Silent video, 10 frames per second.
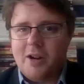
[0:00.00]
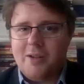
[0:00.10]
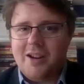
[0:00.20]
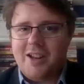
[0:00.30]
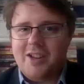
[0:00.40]

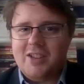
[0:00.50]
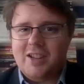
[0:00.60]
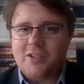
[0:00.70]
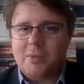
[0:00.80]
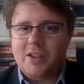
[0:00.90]
where it now
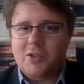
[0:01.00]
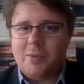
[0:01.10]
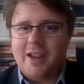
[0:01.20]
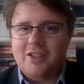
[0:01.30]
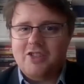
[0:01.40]
takes place
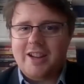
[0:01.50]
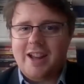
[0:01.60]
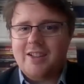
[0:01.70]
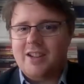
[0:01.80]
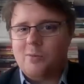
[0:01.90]
behind
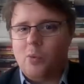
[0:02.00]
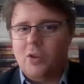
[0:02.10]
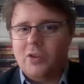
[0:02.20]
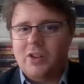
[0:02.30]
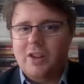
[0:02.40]
gigantic
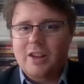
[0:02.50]
walls